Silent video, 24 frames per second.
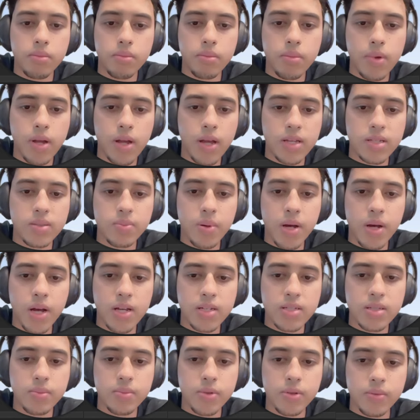as
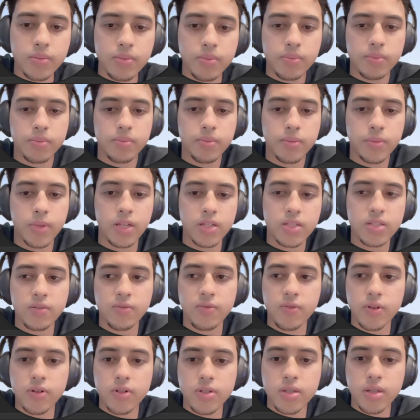possible. That's the
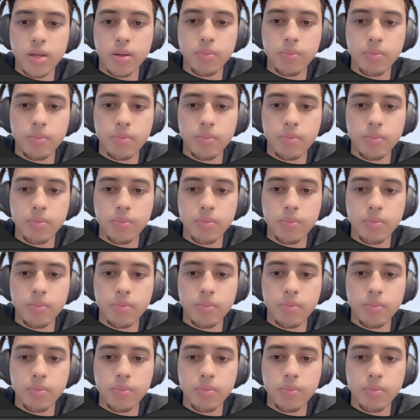first step.